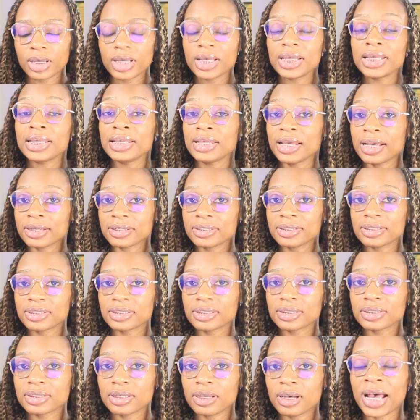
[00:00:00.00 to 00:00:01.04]

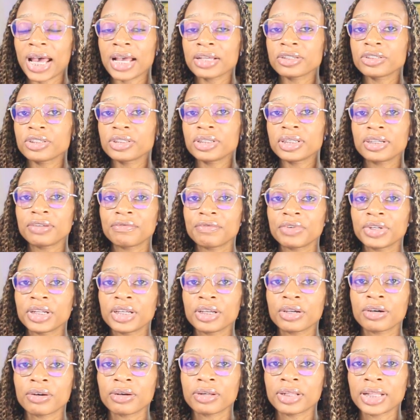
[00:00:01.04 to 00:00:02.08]
Yes, I actually did a
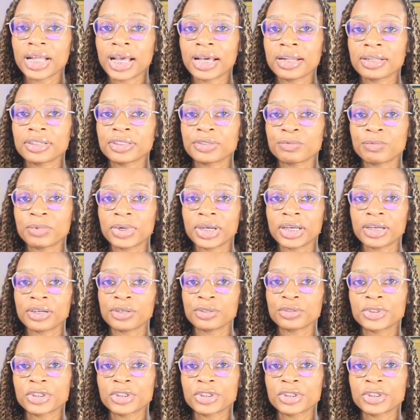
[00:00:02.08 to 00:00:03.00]
video on that as well.